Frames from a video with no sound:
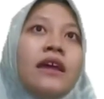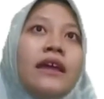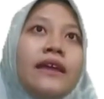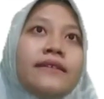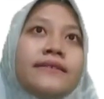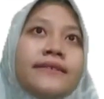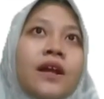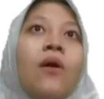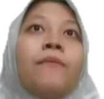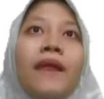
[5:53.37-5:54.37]
is
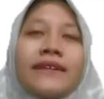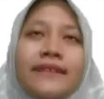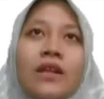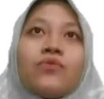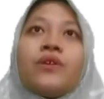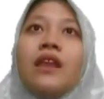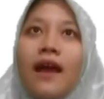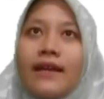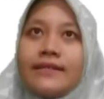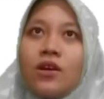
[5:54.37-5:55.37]
complex and
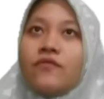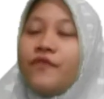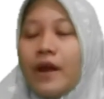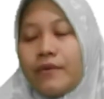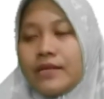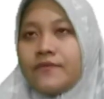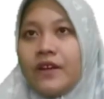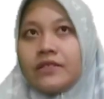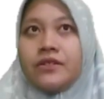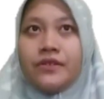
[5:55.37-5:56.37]
relies on various
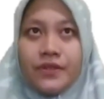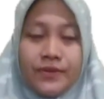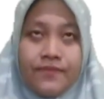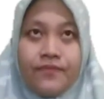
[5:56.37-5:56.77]
factors.